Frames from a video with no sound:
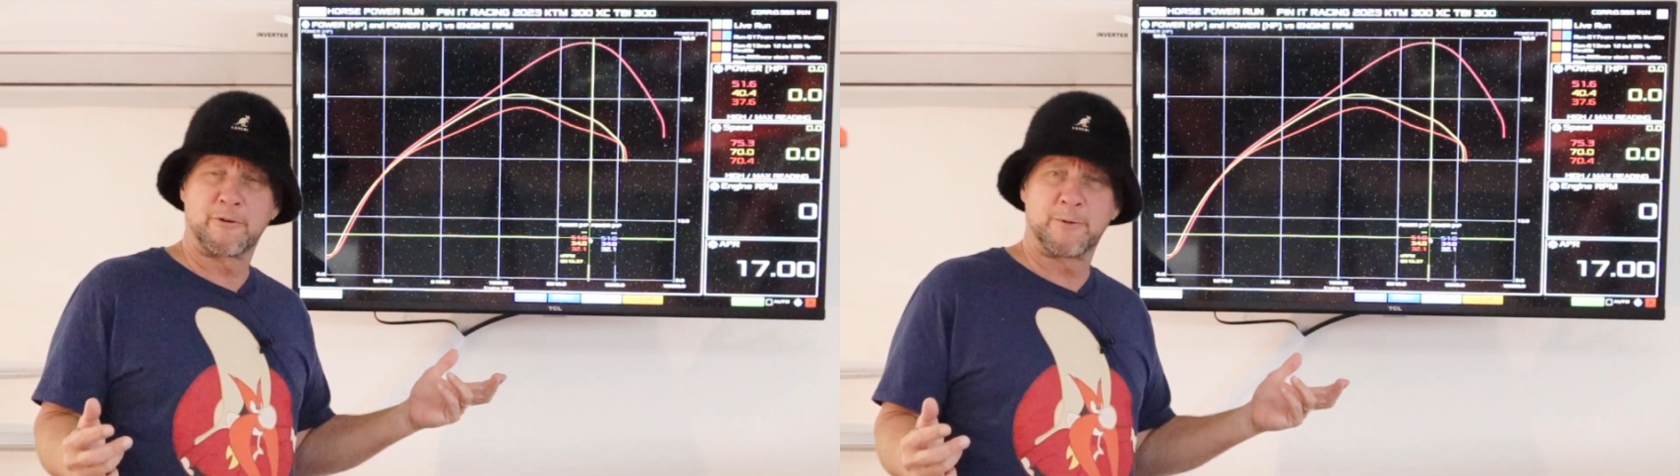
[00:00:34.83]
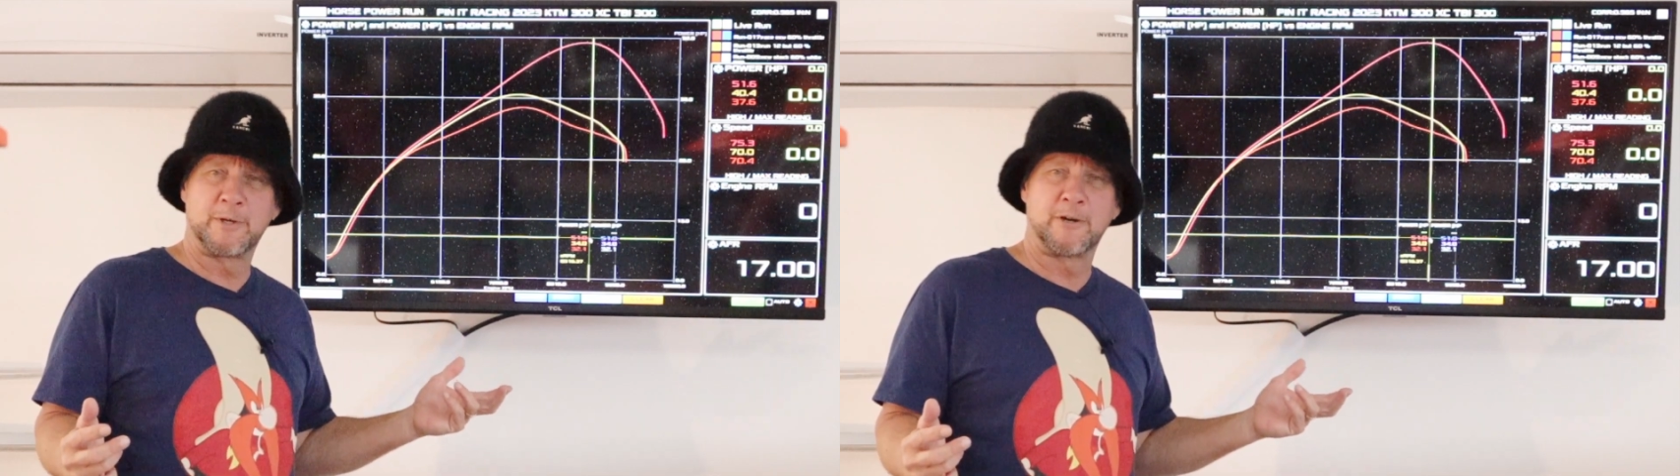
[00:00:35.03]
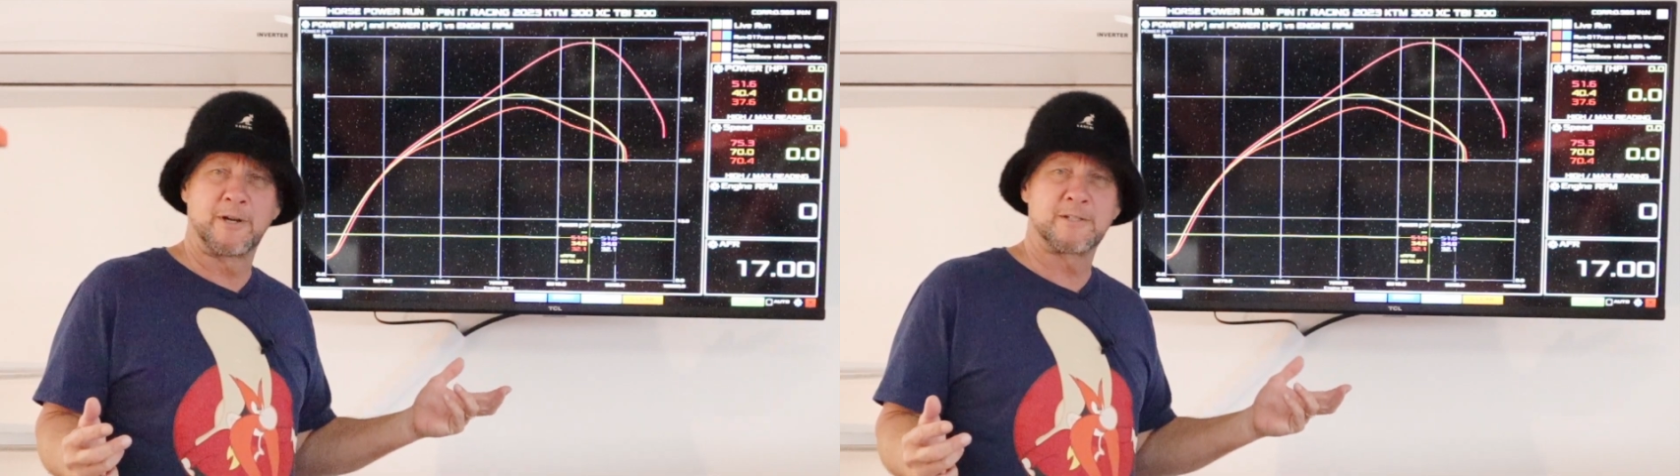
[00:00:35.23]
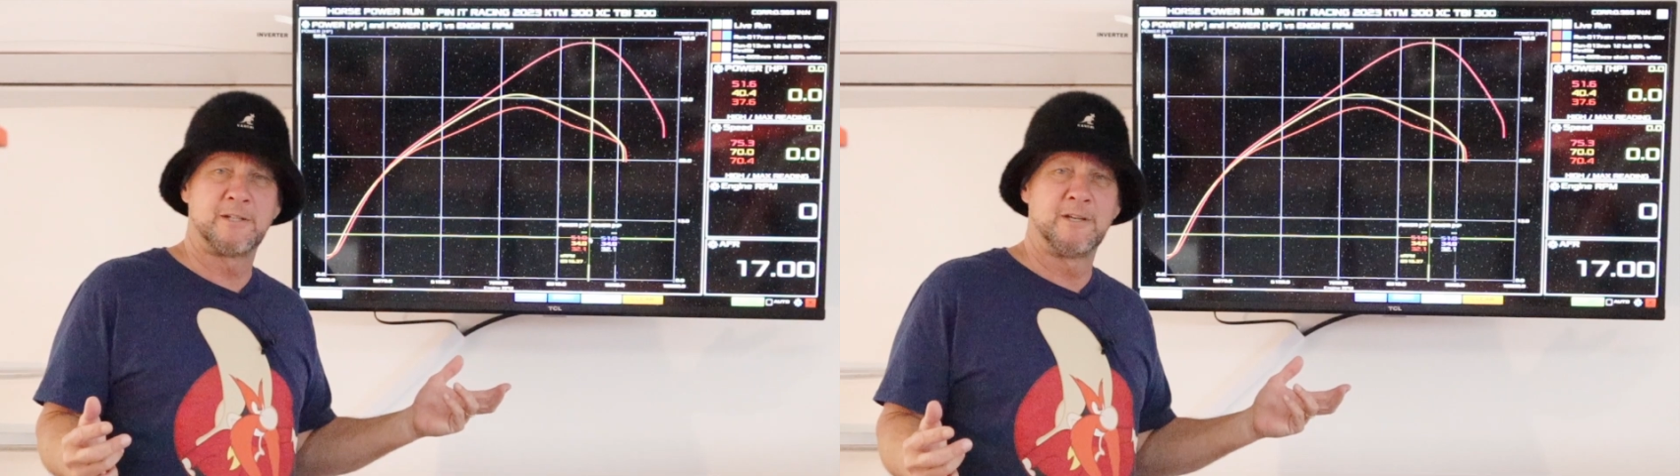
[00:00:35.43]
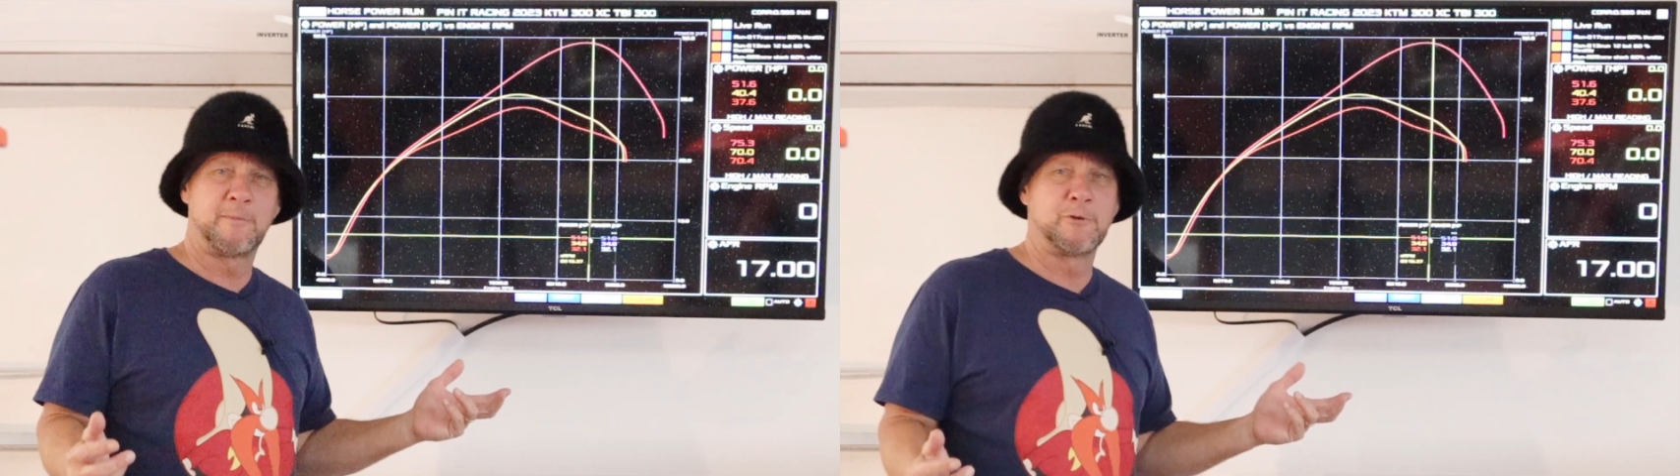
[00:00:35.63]
300
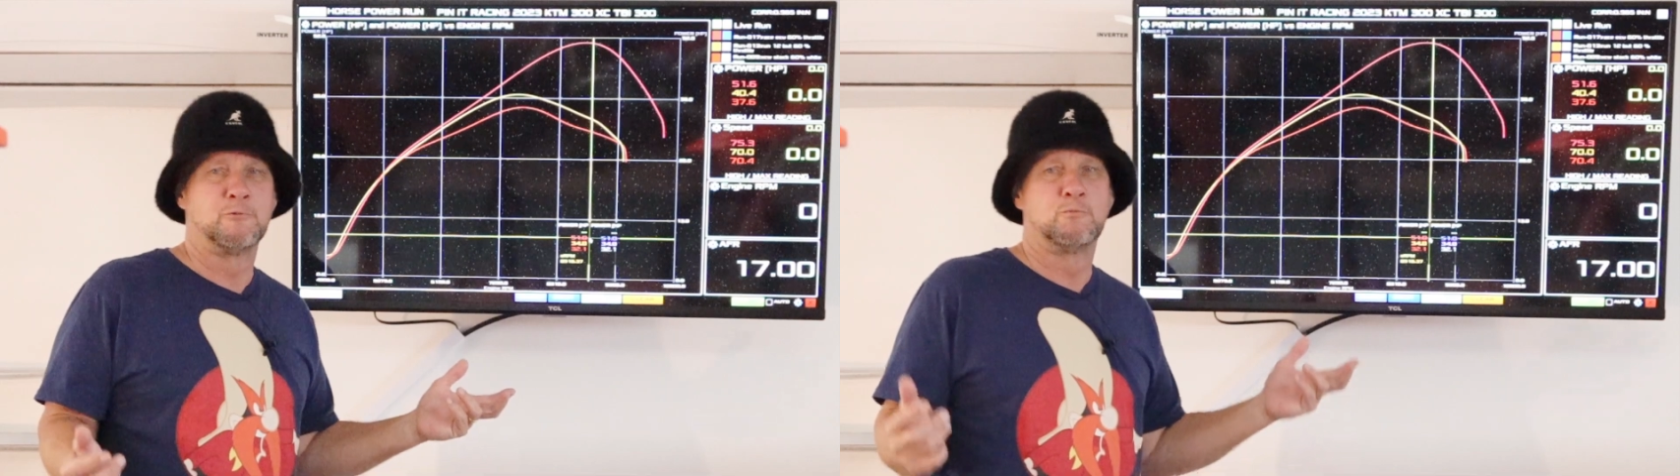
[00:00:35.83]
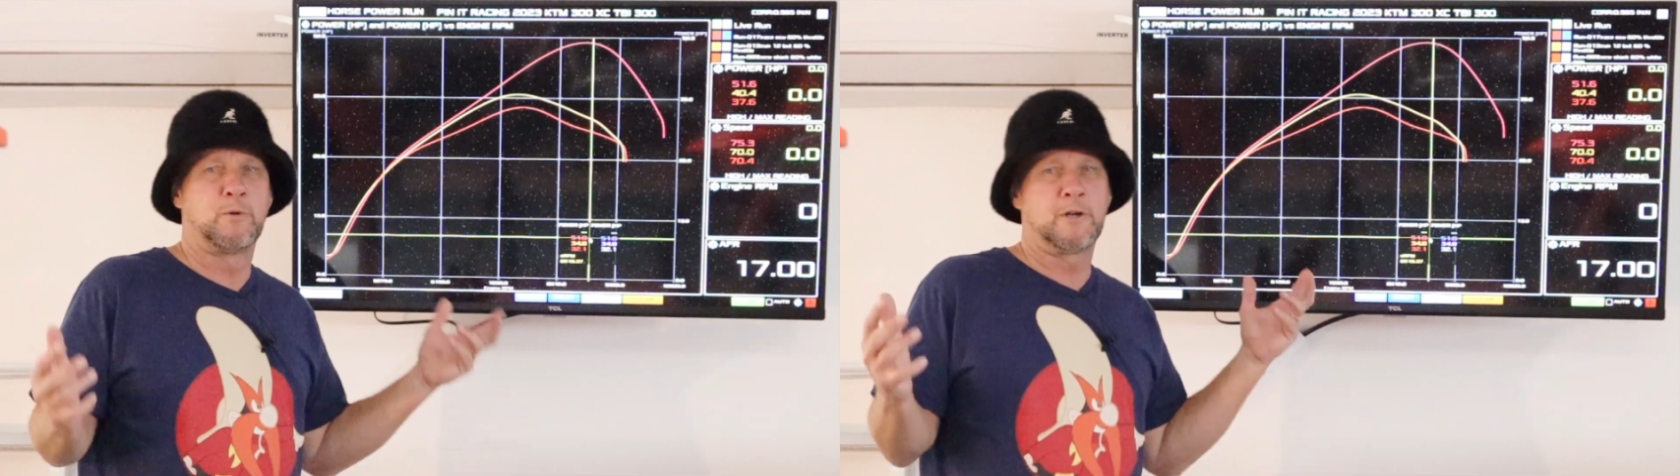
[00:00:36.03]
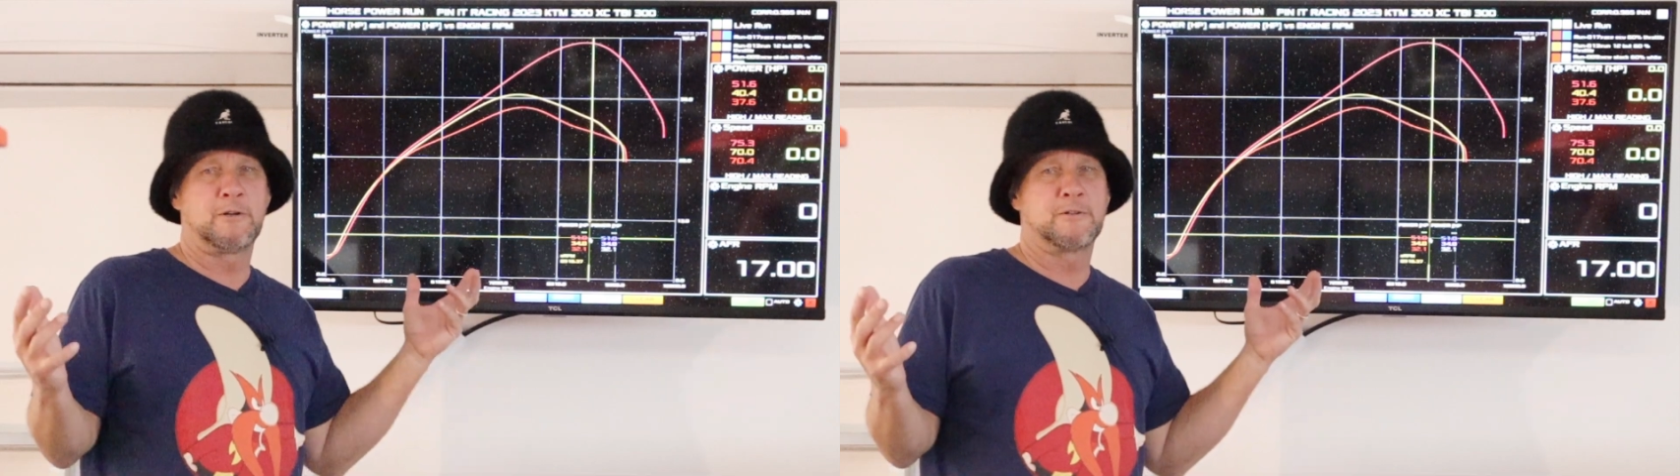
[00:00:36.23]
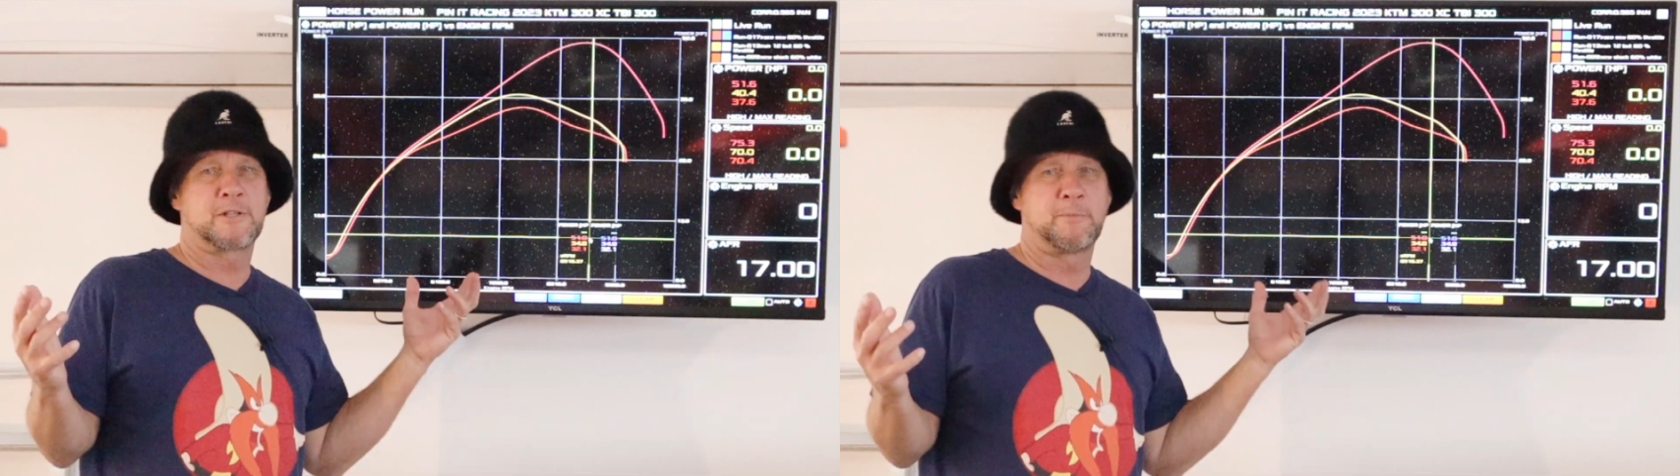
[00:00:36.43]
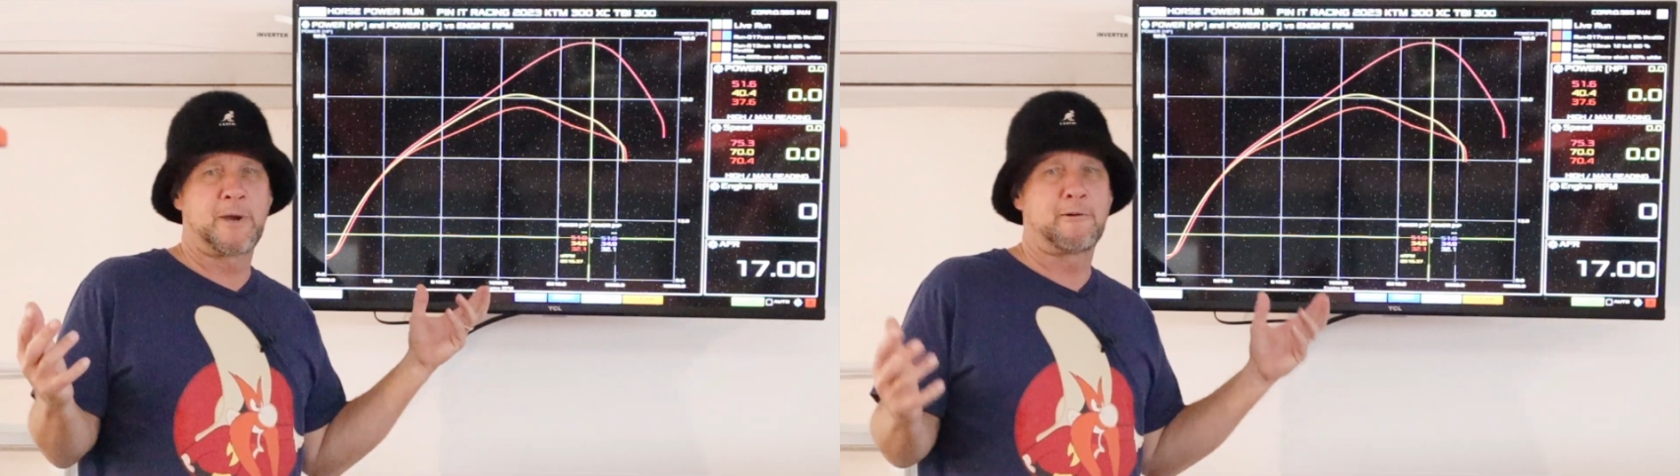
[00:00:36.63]
XCW, where's
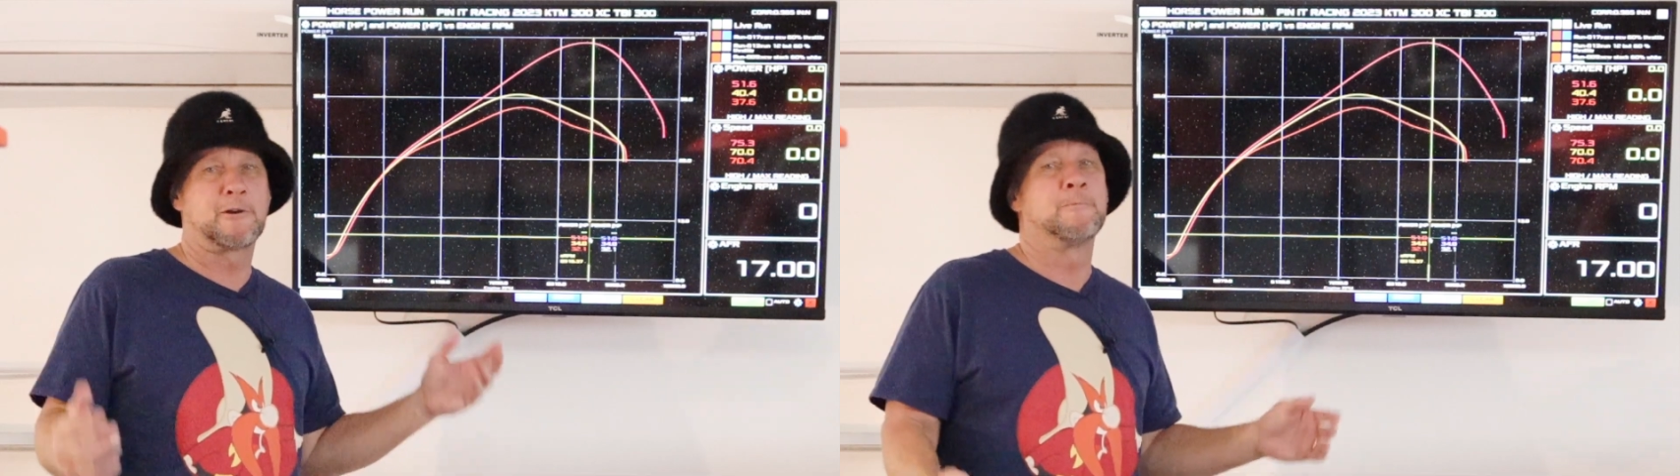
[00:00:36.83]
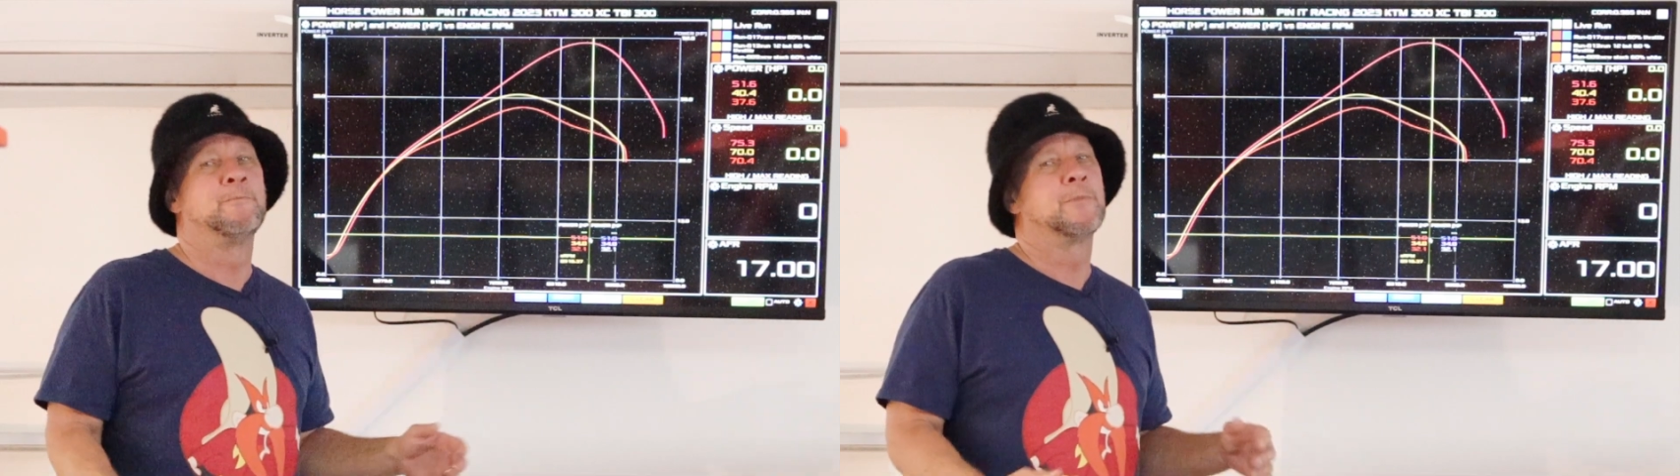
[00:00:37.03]
the power?